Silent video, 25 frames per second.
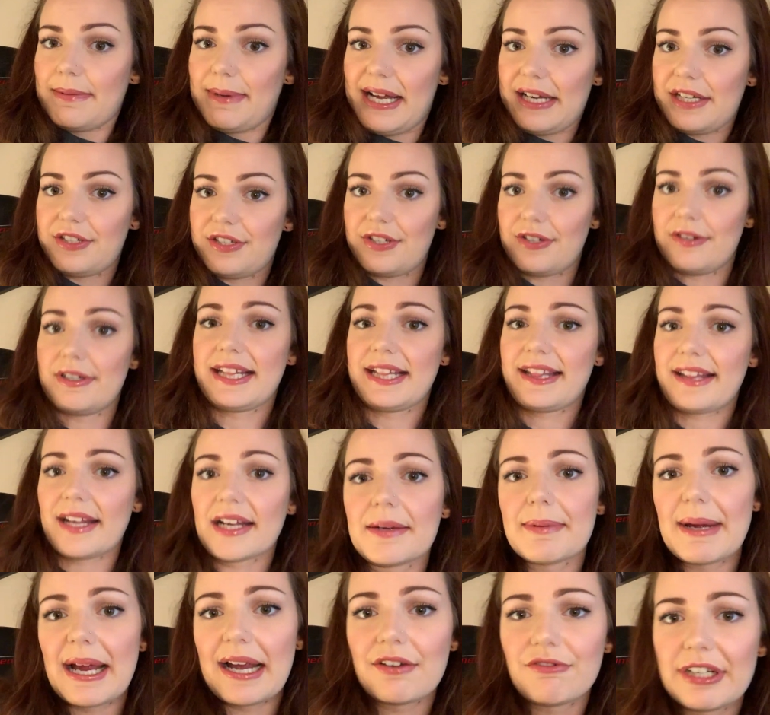about your story.
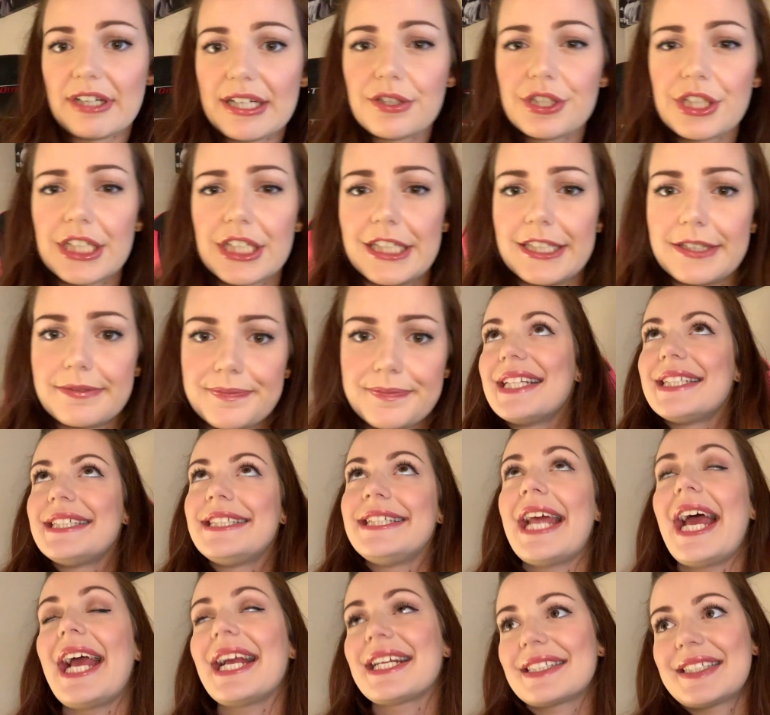Think about it real good.
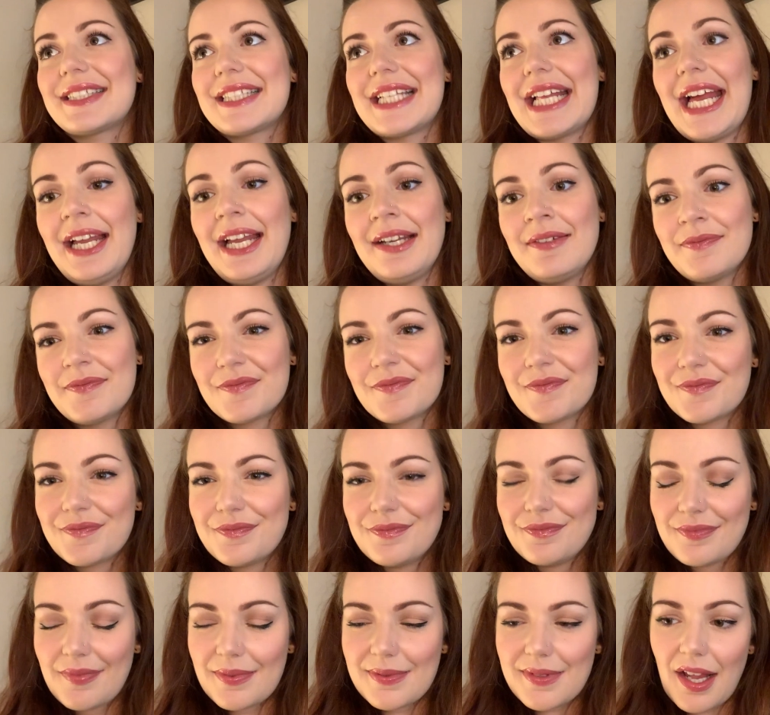Next thing
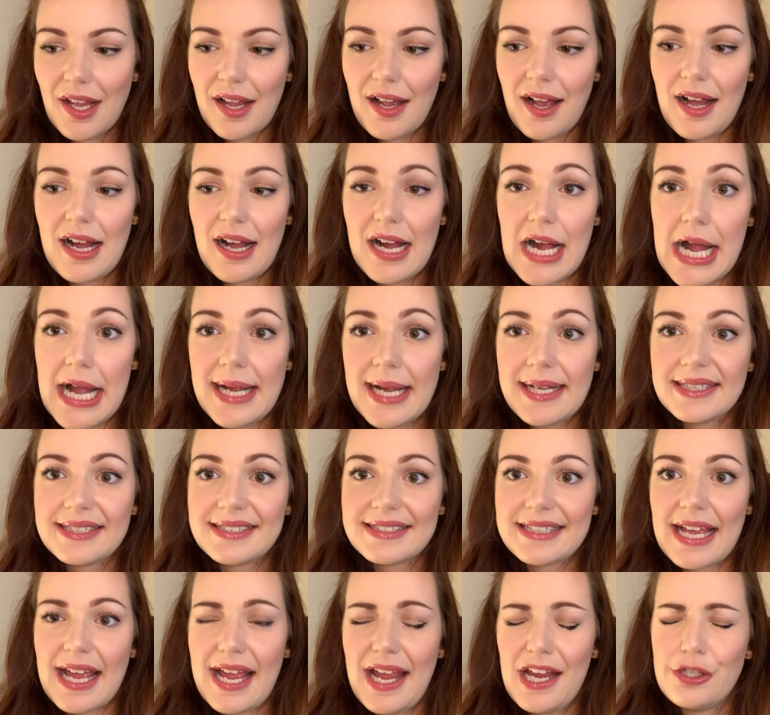I
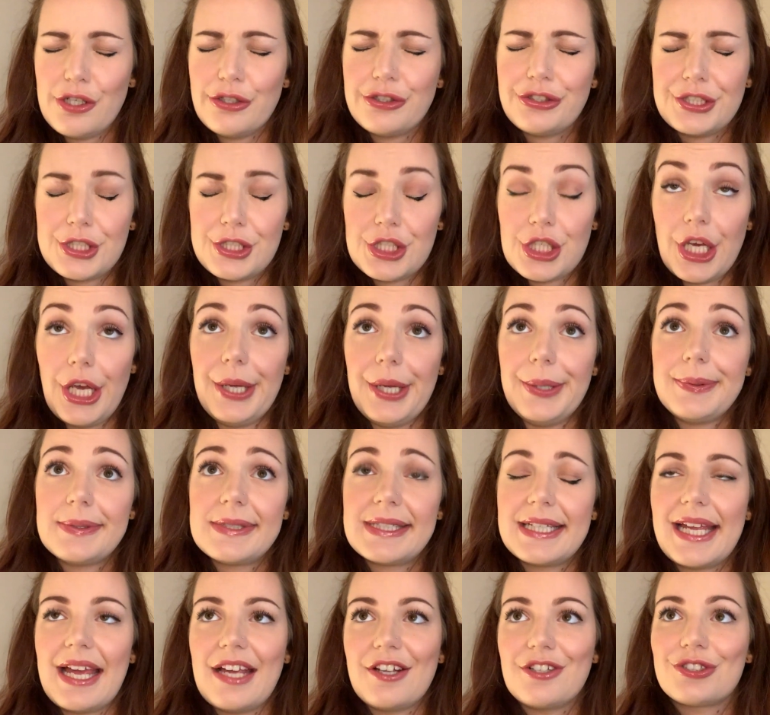say you should do
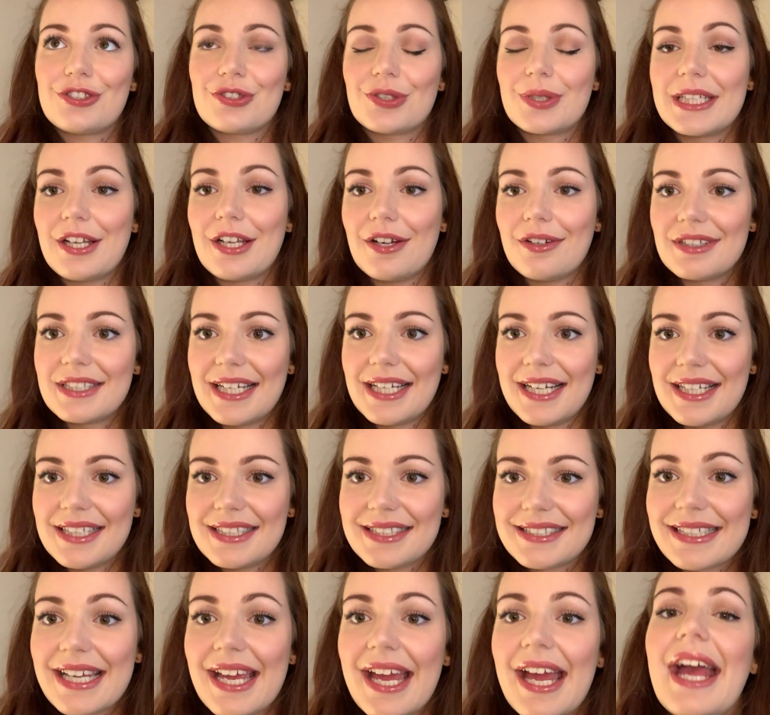to get your story
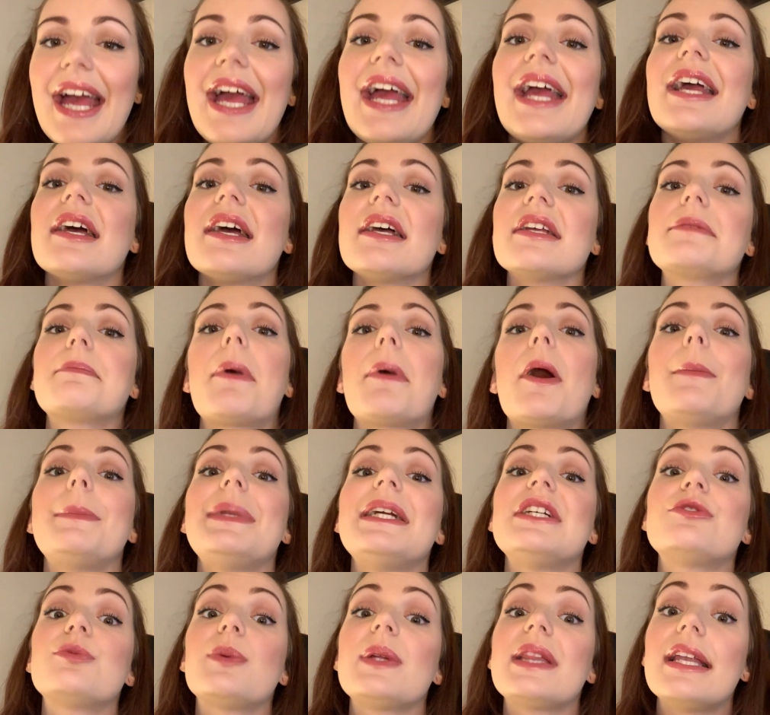noticed is
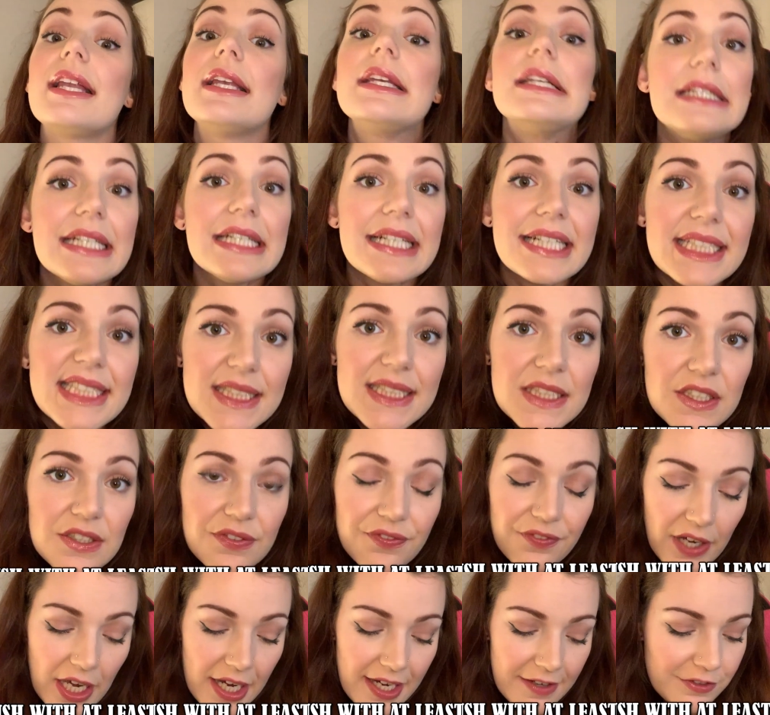publish with at least
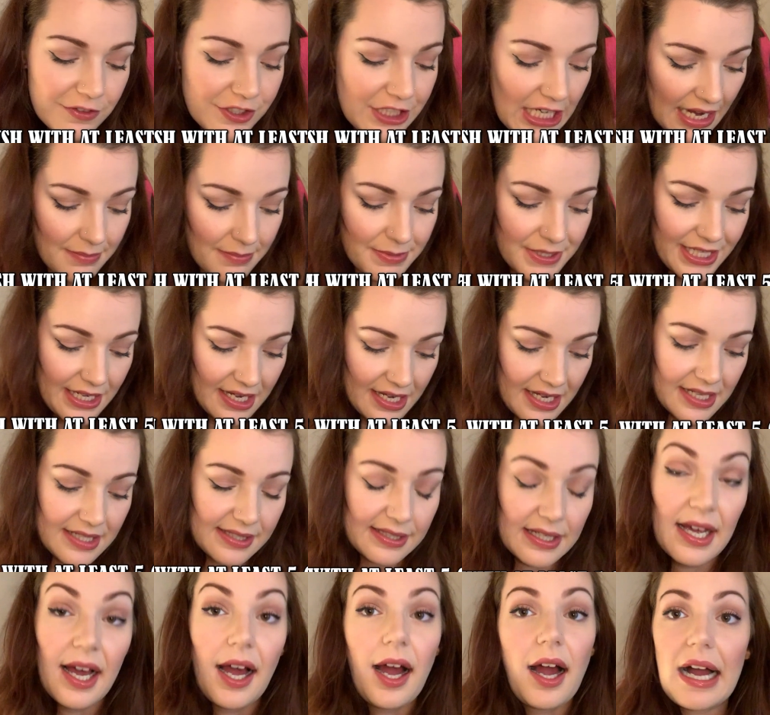5
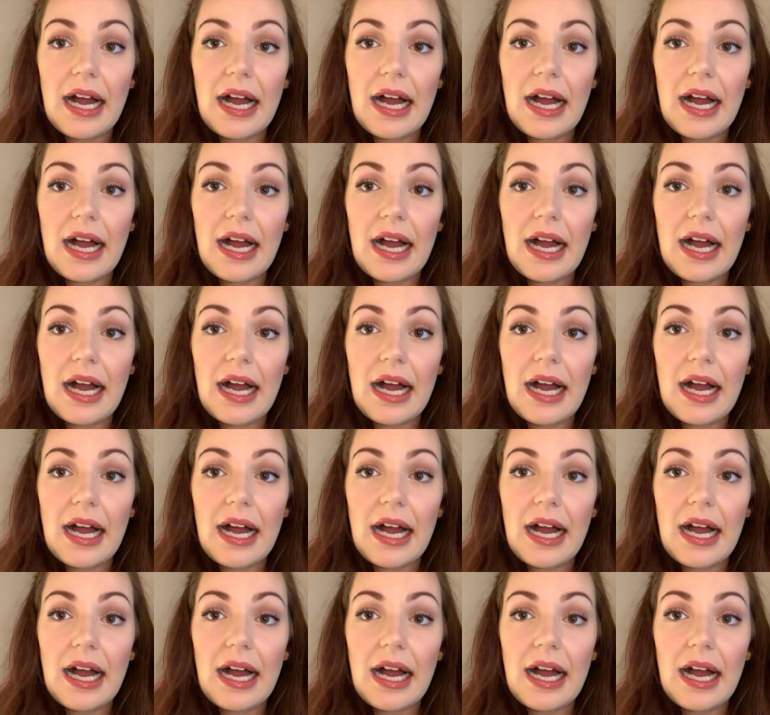chapters.